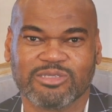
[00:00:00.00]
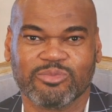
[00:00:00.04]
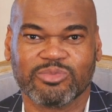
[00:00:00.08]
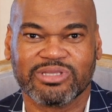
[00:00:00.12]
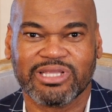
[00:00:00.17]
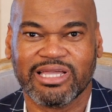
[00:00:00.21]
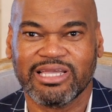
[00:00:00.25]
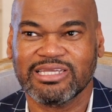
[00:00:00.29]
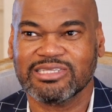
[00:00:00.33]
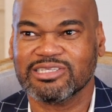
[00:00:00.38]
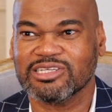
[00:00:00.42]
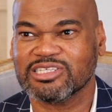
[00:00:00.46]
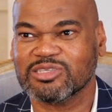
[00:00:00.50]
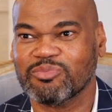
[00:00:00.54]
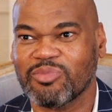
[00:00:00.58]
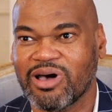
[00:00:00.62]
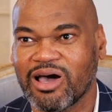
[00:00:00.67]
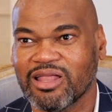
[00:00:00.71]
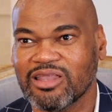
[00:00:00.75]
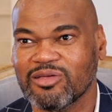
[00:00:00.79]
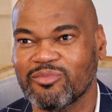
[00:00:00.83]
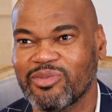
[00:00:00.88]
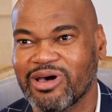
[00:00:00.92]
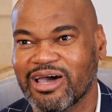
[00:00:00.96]
some things to
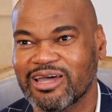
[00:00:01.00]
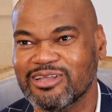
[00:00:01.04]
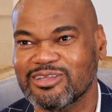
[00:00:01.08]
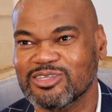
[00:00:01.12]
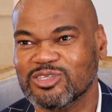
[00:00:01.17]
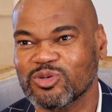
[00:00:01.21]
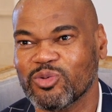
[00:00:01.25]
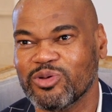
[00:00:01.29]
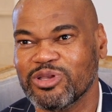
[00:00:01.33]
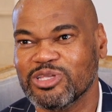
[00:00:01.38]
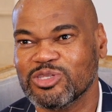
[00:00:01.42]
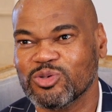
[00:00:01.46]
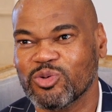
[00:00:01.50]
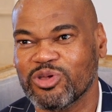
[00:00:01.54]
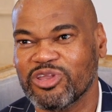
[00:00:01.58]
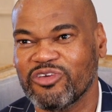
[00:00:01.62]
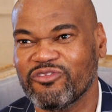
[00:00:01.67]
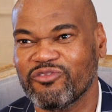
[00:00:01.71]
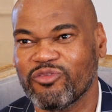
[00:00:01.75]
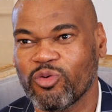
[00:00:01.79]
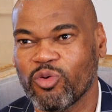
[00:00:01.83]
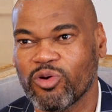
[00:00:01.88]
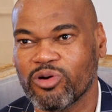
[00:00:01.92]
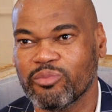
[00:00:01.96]
smile about in
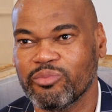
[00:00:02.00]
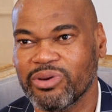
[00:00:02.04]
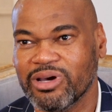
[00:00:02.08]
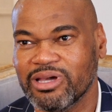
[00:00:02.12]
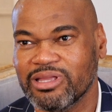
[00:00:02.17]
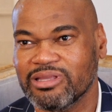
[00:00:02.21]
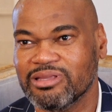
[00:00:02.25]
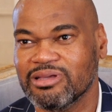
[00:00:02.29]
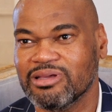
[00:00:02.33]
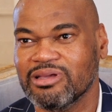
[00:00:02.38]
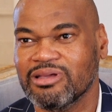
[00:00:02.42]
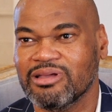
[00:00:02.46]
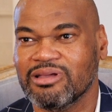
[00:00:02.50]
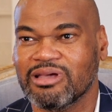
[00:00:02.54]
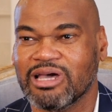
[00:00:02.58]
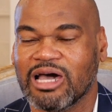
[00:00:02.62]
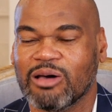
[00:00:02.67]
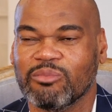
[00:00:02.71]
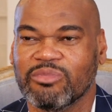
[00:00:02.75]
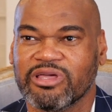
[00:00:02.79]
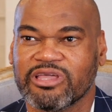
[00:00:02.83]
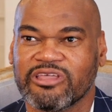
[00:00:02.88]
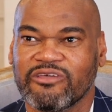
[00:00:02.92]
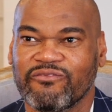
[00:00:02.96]
2024, but
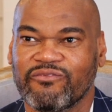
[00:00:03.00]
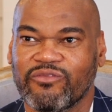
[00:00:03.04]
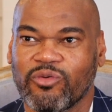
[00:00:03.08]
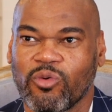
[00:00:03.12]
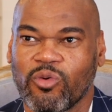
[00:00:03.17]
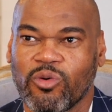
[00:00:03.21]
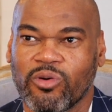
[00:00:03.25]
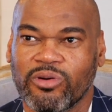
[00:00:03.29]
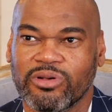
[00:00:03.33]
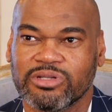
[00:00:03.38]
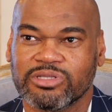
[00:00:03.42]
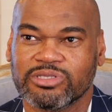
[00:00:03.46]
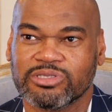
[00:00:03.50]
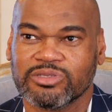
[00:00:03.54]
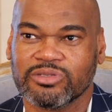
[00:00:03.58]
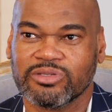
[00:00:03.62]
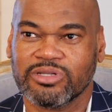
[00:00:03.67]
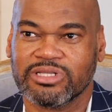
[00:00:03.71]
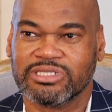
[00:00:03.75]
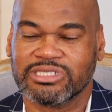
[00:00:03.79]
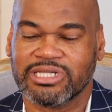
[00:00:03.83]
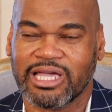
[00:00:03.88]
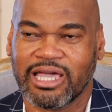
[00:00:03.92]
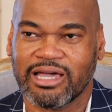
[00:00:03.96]
I'm looking forward to
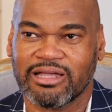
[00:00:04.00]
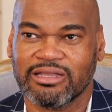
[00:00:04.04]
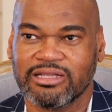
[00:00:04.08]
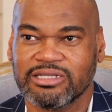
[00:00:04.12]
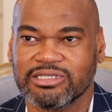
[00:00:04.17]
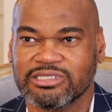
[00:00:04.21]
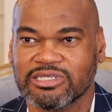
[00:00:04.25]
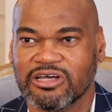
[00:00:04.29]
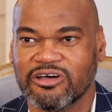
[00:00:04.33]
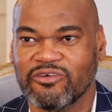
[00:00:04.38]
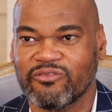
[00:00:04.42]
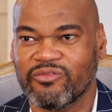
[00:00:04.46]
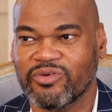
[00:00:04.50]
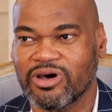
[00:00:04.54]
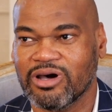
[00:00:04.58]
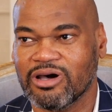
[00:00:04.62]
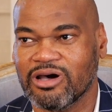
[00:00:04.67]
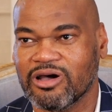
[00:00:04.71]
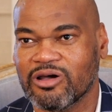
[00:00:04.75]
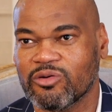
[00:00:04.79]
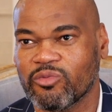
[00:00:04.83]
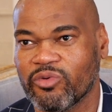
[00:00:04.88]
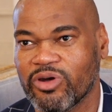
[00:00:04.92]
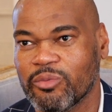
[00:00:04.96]
the challenge of
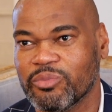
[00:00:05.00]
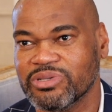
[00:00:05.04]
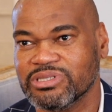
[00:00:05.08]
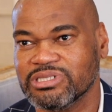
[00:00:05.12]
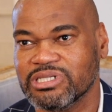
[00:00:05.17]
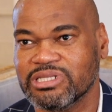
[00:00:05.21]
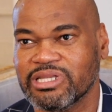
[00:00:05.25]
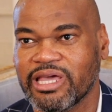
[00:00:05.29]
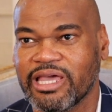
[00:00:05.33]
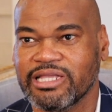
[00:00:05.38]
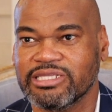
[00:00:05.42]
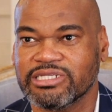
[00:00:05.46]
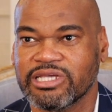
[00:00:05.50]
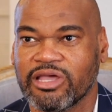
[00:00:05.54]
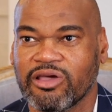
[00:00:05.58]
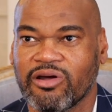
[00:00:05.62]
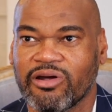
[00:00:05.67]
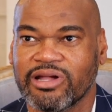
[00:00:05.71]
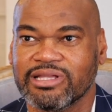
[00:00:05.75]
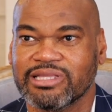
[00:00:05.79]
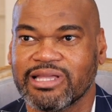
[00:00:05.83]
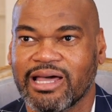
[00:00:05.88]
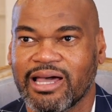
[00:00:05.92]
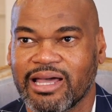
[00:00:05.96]
uh, representing
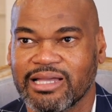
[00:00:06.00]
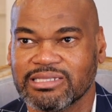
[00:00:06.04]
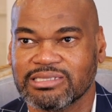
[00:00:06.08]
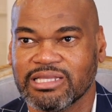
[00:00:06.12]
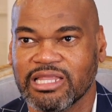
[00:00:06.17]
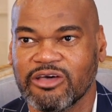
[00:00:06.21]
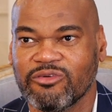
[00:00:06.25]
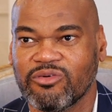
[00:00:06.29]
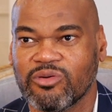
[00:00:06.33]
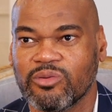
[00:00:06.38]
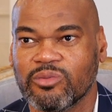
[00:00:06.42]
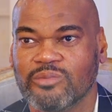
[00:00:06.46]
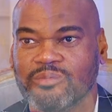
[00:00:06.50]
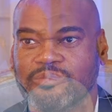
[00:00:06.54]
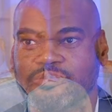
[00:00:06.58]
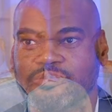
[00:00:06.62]
HAR at the highest level.